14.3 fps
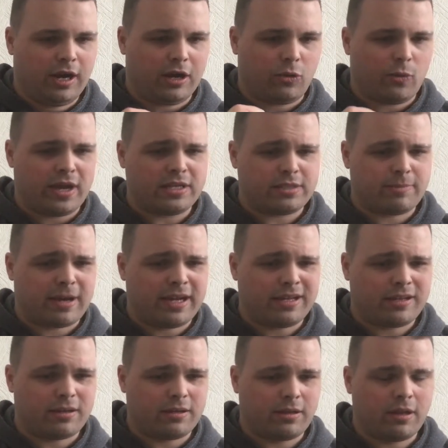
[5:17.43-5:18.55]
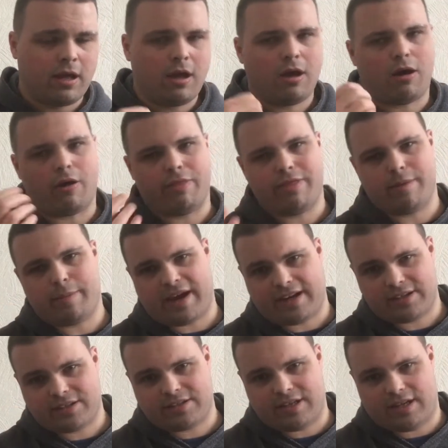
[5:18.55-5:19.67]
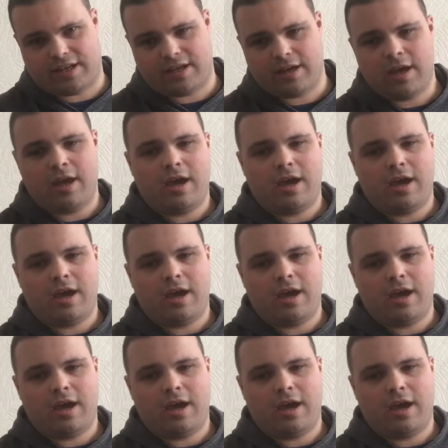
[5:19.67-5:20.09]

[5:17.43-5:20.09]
and where's Michael? On the back seat.